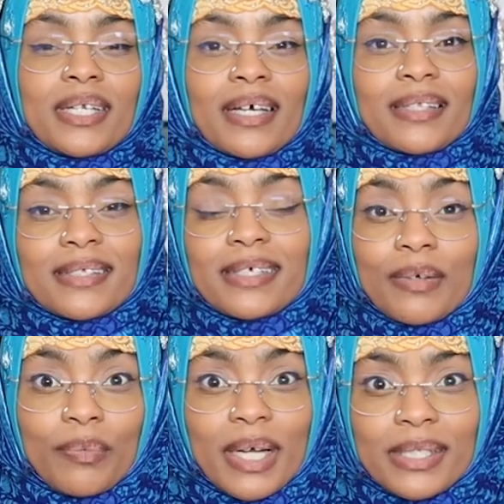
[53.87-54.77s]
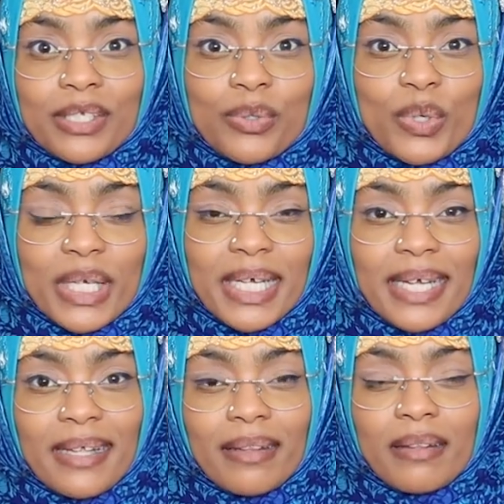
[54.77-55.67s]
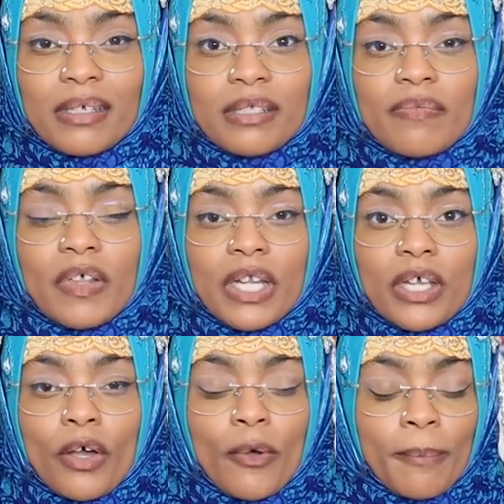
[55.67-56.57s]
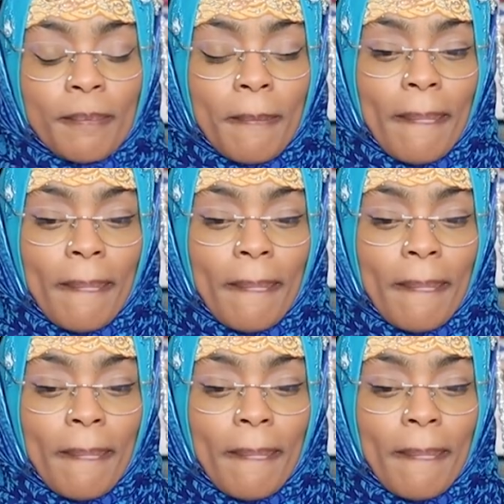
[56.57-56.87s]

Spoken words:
Now let's get right to it in this video.